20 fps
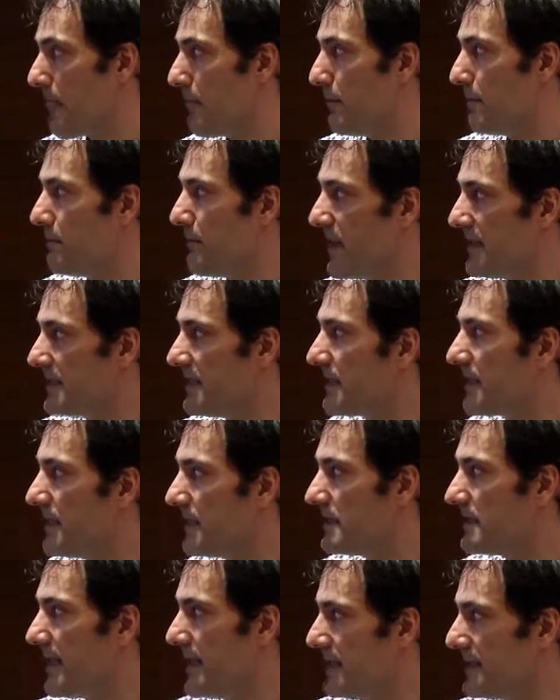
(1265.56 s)
basically
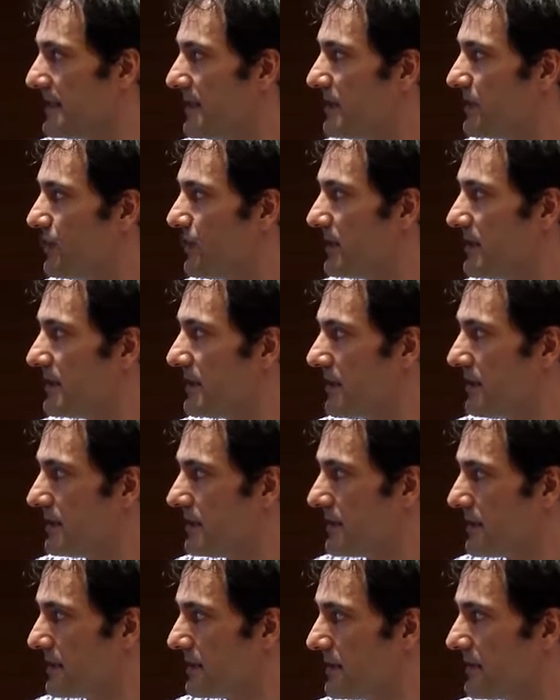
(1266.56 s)
tested with
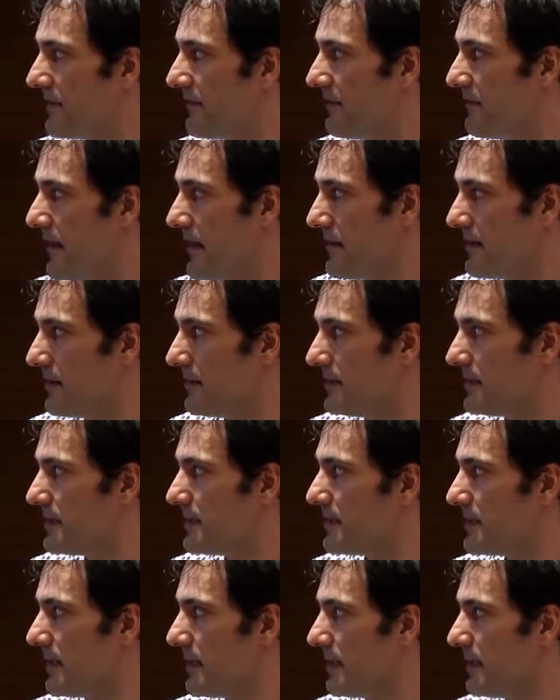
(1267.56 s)
alternative
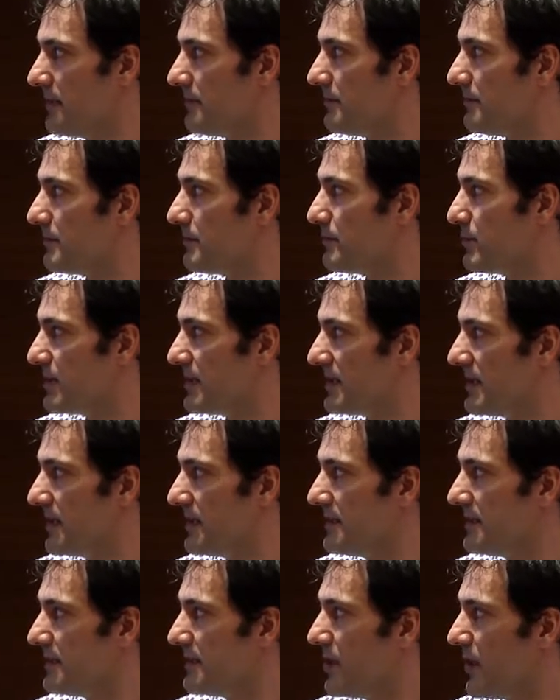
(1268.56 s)
methods,
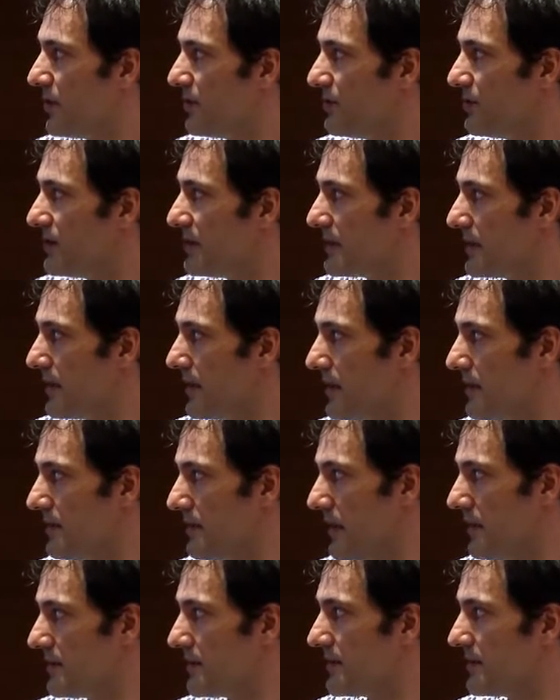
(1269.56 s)
since those
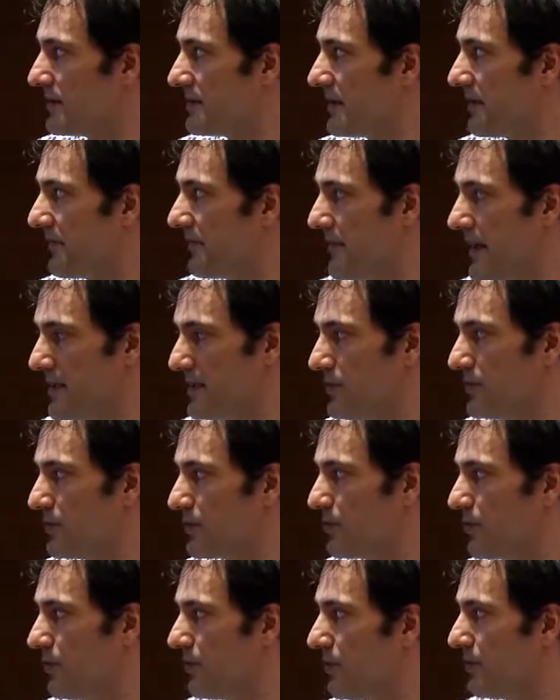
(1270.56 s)
alternative
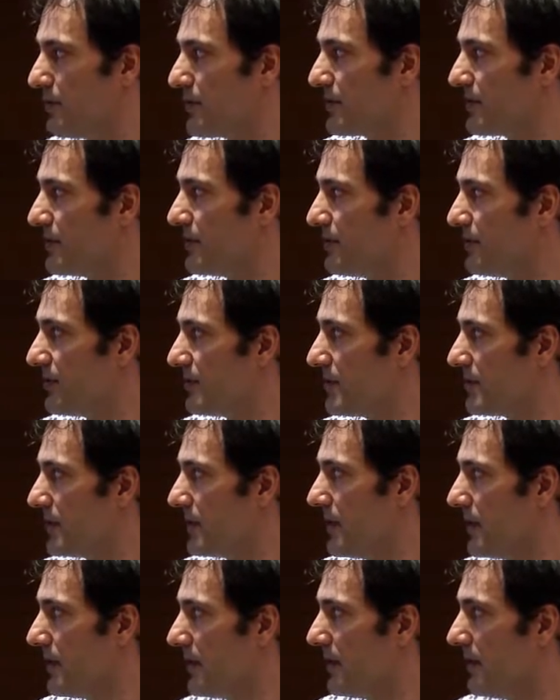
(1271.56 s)
methods will produce
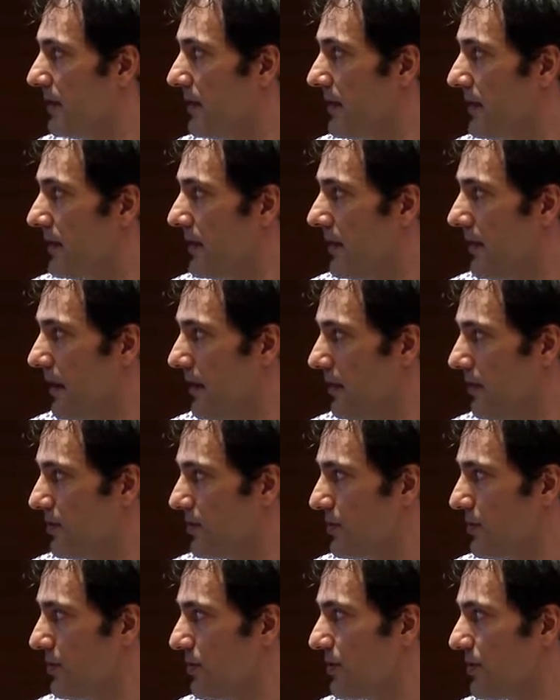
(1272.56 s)
a
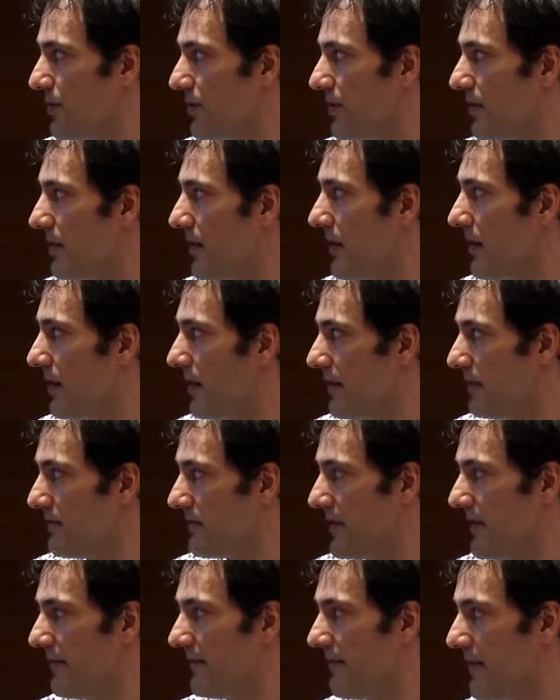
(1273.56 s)
lot more
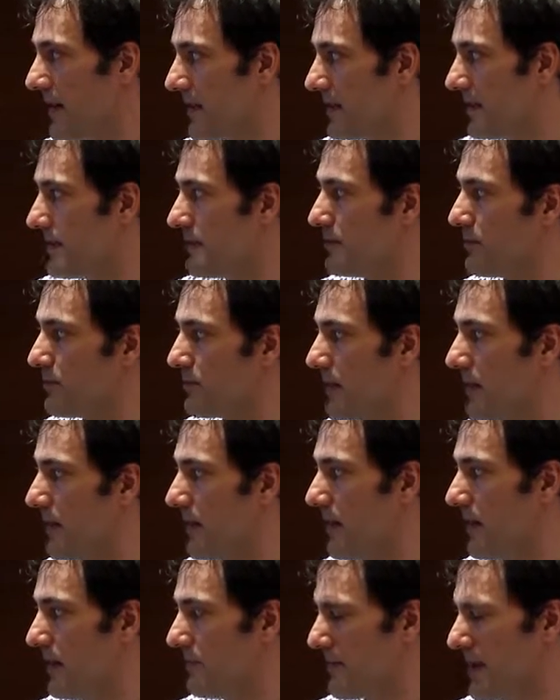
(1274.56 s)
effect,
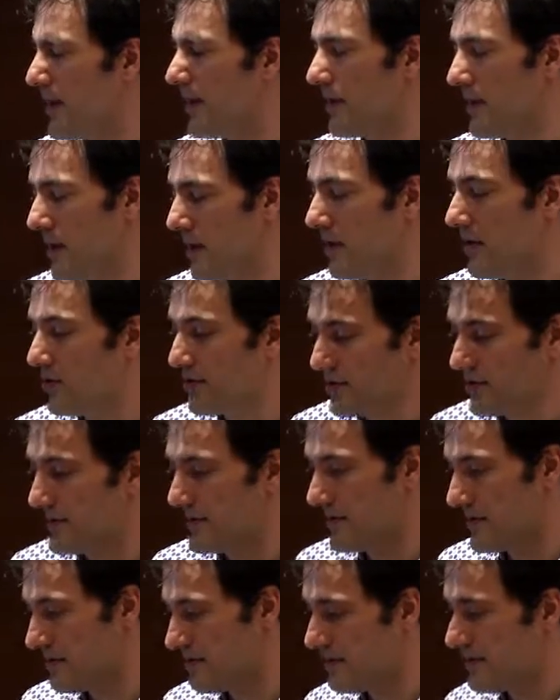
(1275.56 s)
a lot
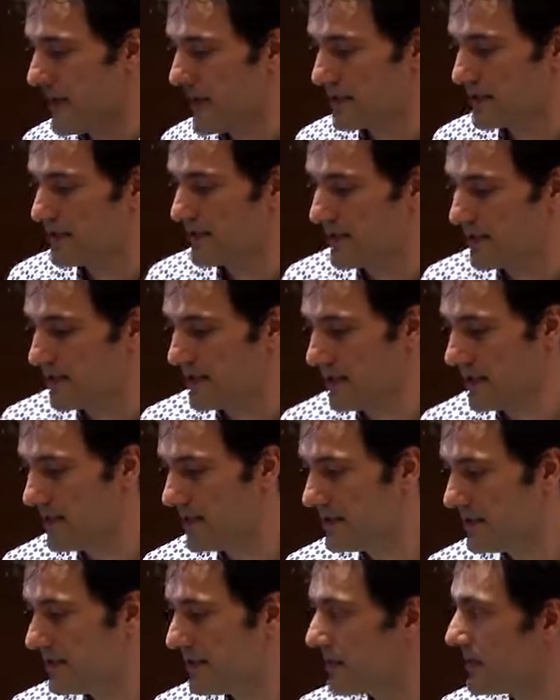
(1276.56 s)
actually
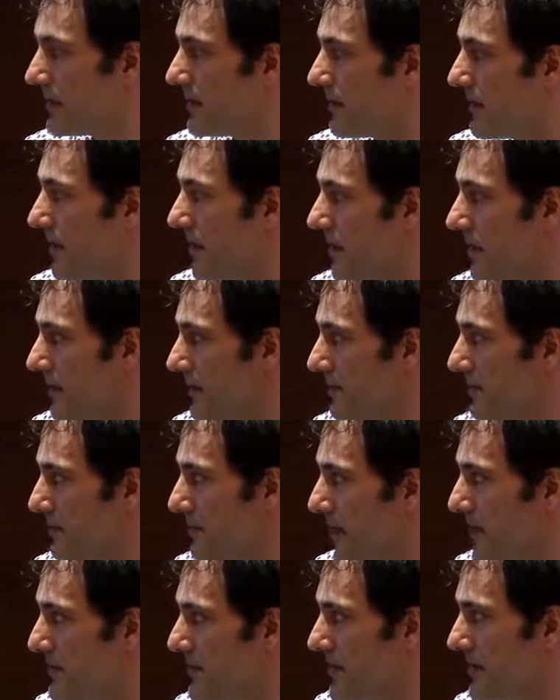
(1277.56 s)
easier
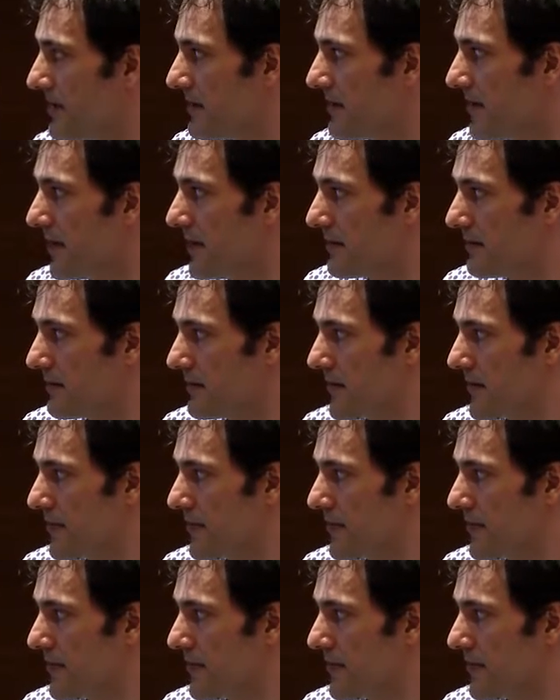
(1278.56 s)
maybe, and